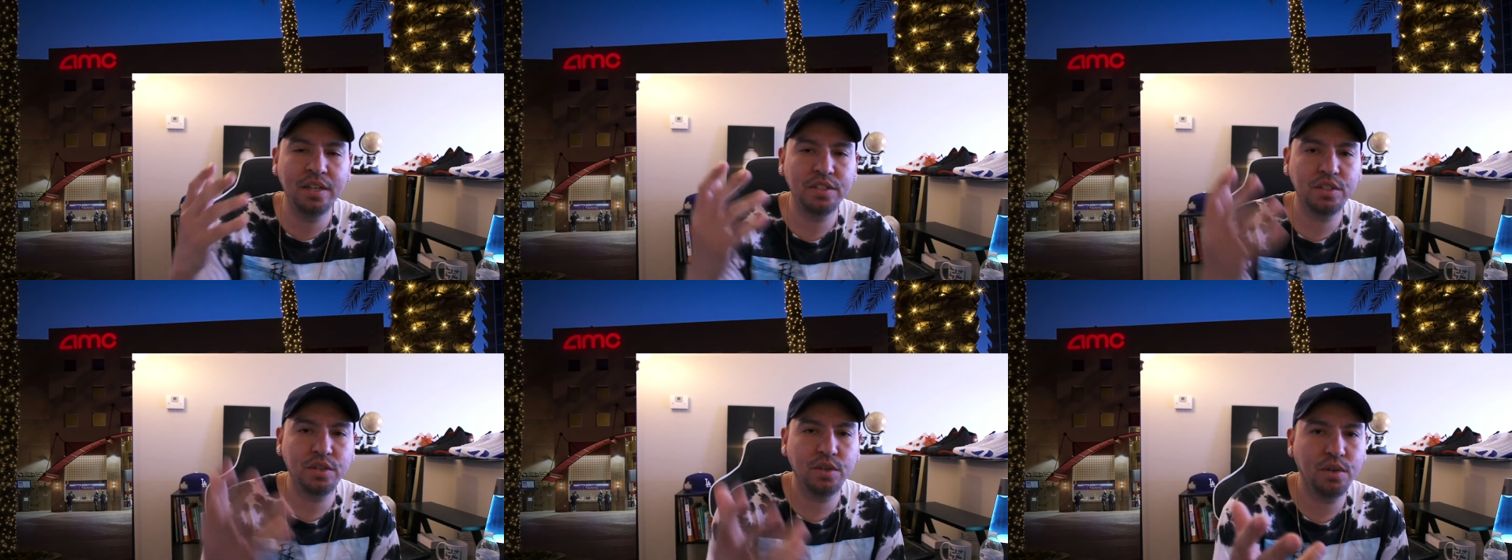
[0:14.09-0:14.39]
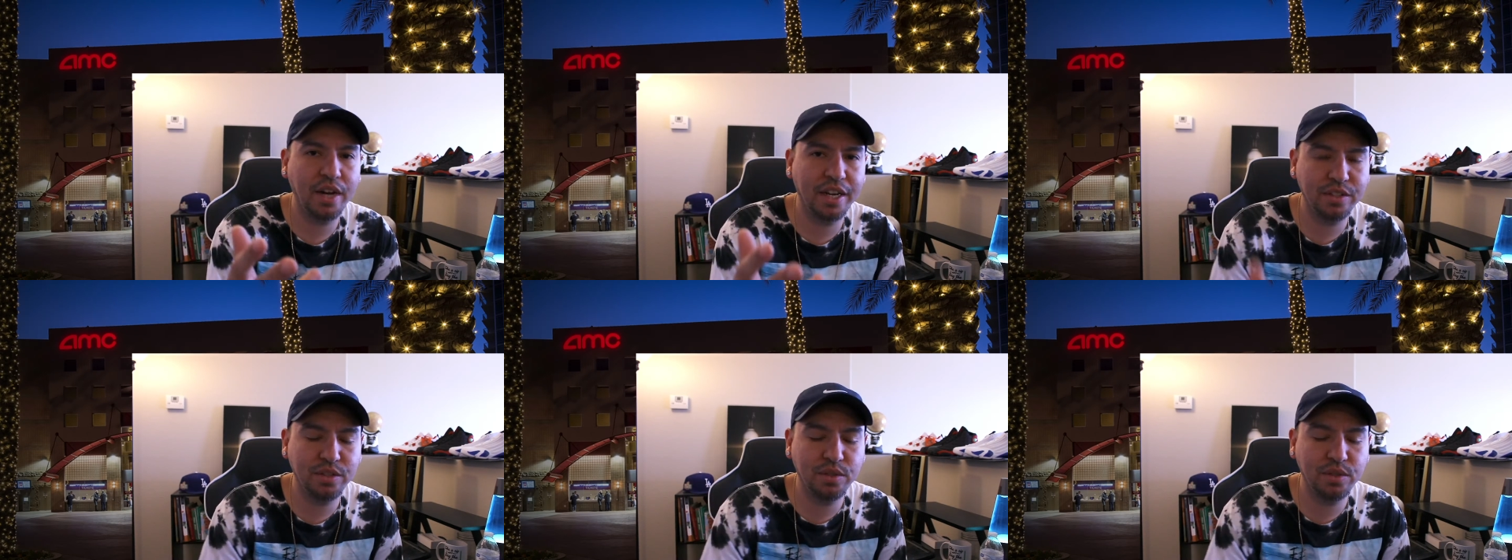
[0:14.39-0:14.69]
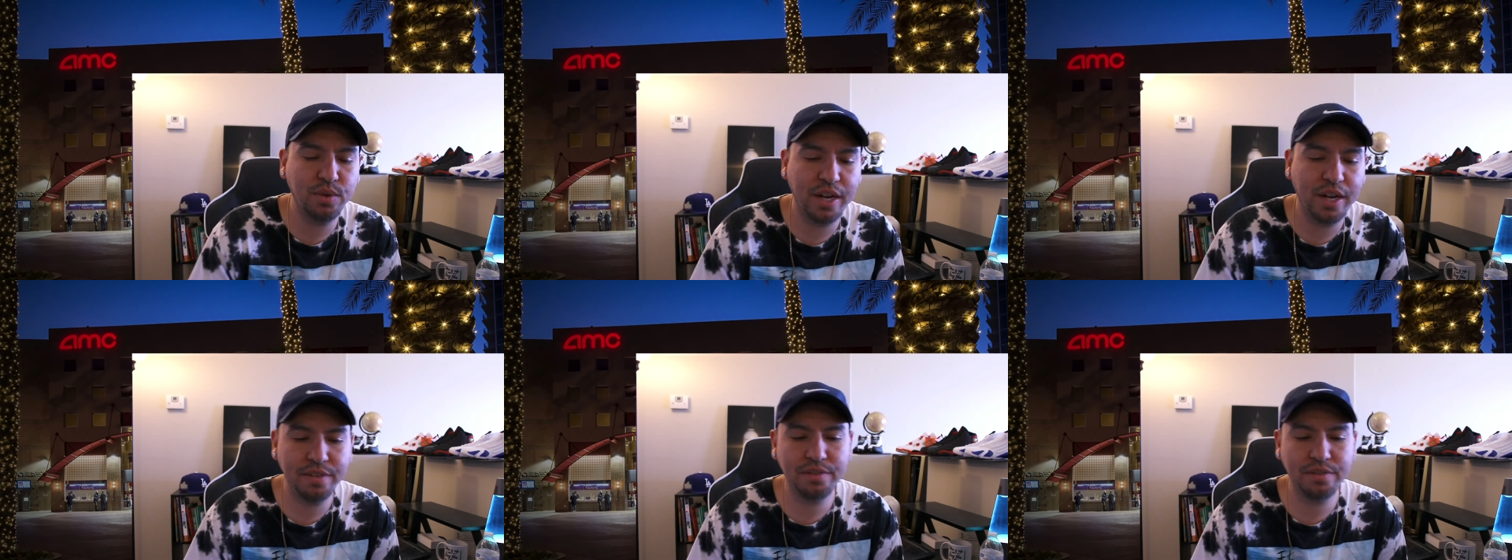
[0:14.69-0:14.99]
So I
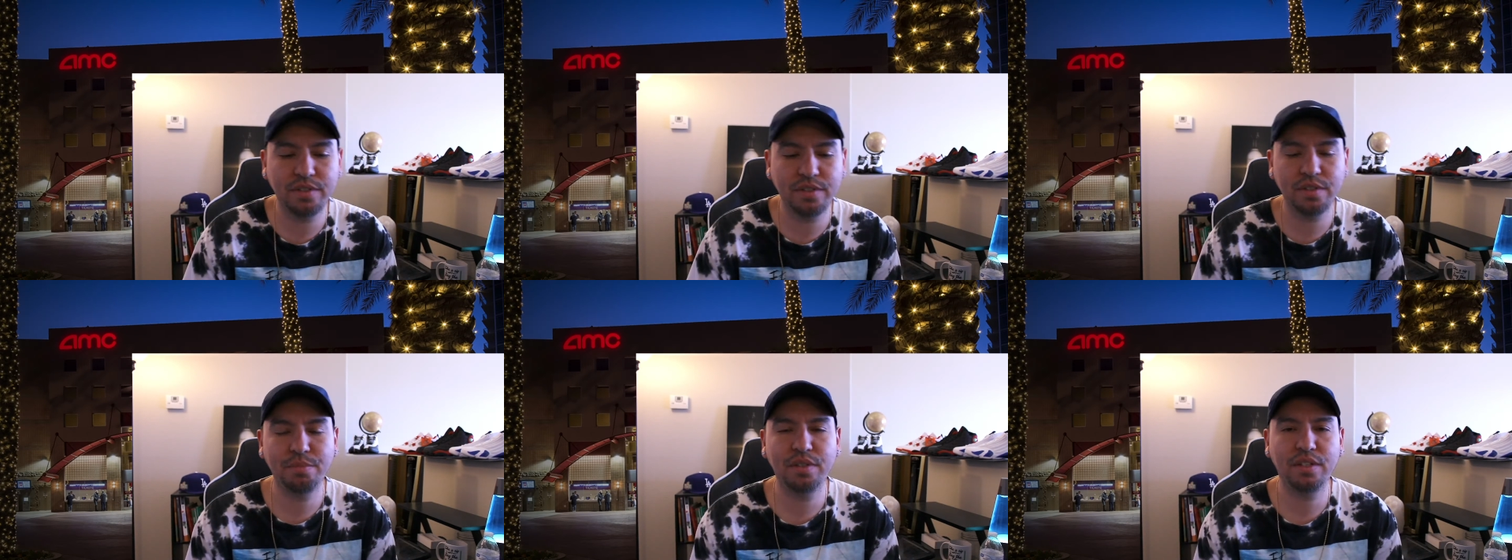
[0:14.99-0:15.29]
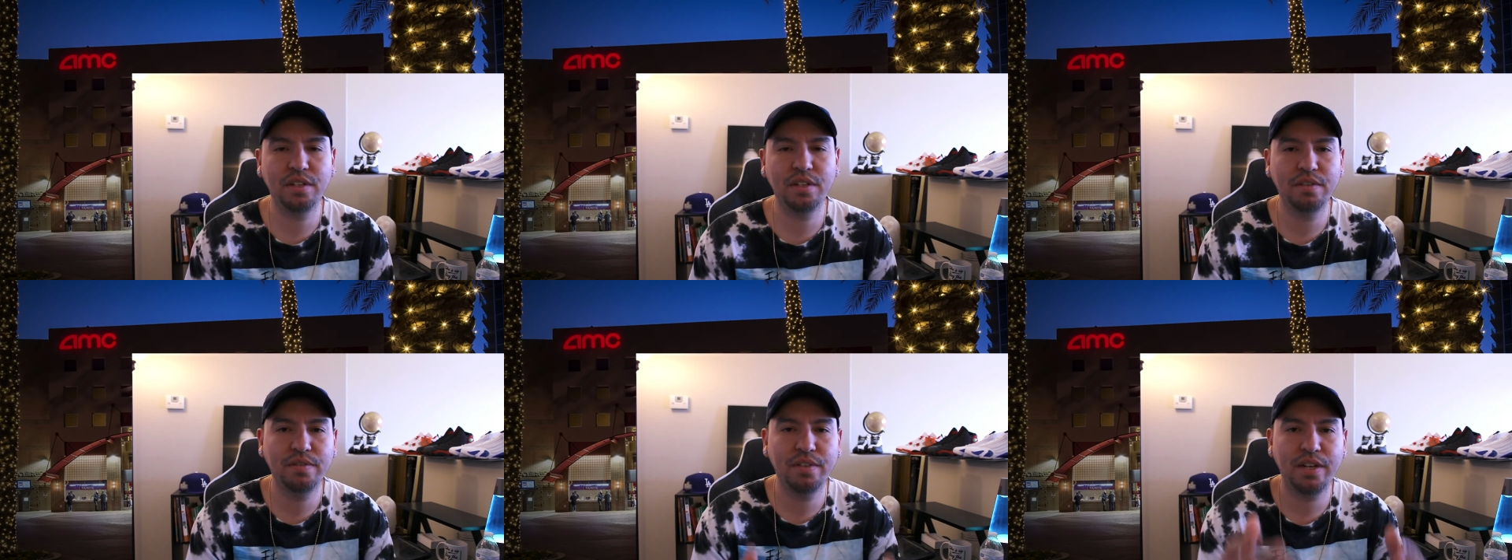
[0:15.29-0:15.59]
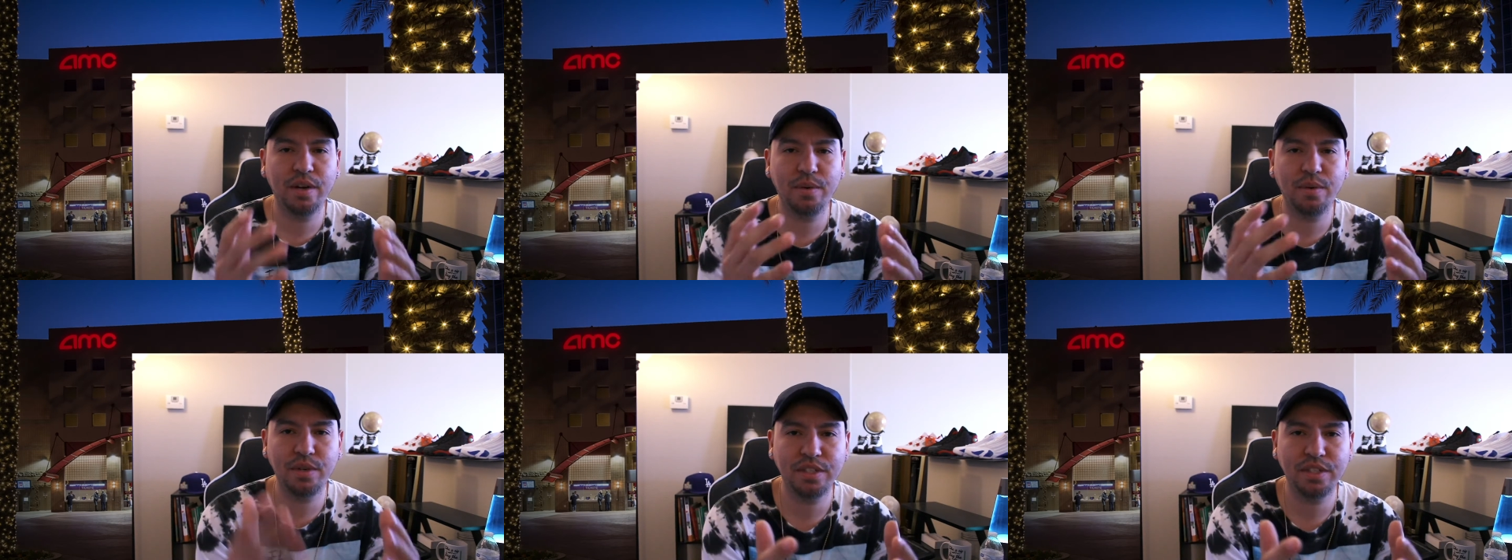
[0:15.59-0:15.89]
do have some stuff
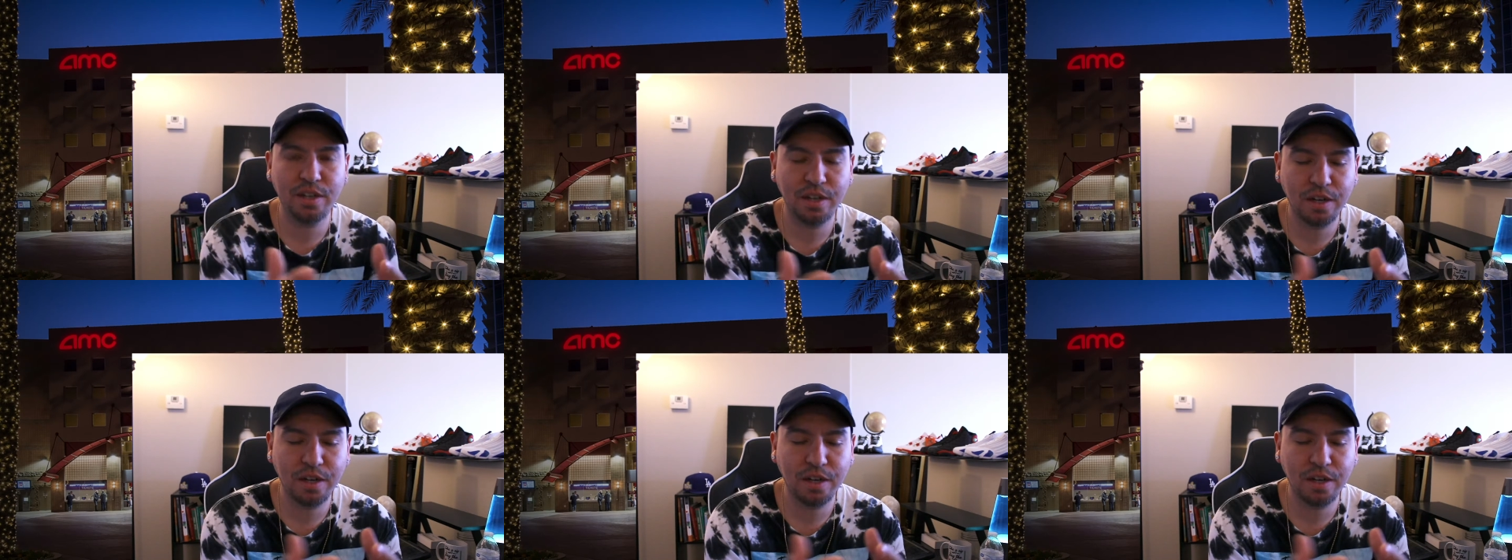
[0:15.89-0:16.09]
that I want to